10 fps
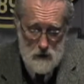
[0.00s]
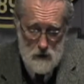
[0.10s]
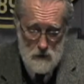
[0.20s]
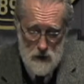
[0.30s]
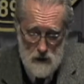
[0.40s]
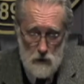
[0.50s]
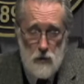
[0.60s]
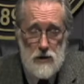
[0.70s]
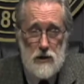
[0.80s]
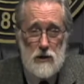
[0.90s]
Okay, the
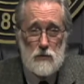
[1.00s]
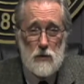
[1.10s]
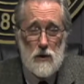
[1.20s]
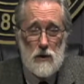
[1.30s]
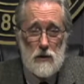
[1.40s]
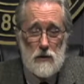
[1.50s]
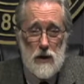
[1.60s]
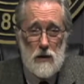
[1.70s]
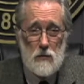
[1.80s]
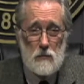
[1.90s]
question
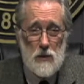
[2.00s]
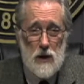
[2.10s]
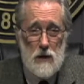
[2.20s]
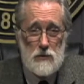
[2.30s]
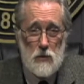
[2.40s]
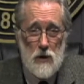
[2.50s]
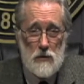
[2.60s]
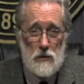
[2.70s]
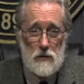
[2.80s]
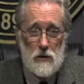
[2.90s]
then becomes
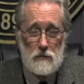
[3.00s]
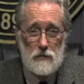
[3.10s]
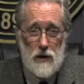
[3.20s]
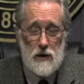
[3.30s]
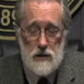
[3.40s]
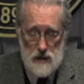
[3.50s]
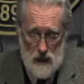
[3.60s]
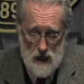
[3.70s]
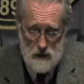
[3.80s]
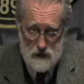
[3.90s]
whether the defendant
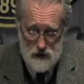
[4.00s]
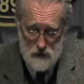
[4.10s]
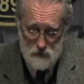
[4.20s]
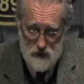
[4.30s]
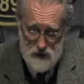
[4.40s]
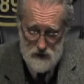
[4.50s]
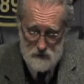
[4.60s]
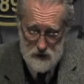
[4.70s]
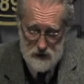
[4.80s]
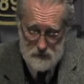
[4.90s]
acted
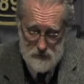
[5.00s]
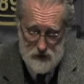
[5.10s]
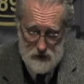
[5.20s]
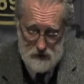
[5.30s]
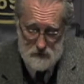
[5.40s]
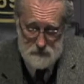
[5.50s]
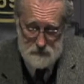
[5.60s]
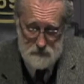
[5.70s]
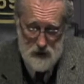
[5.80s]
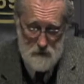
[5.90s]
unreasonably
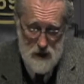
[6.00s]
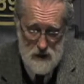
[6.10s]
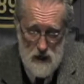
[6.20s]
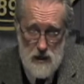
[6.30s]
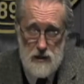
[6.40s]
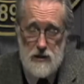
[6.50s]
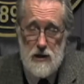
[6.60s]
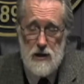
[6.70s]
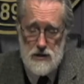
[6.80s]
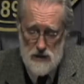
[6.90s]
by maintaining
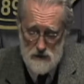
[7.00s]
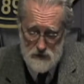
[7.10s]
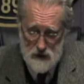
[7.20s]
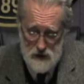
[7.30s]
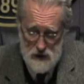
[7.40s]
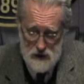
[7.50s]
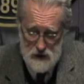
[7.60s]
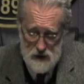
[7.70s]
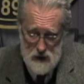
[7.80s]
an unsafe condition,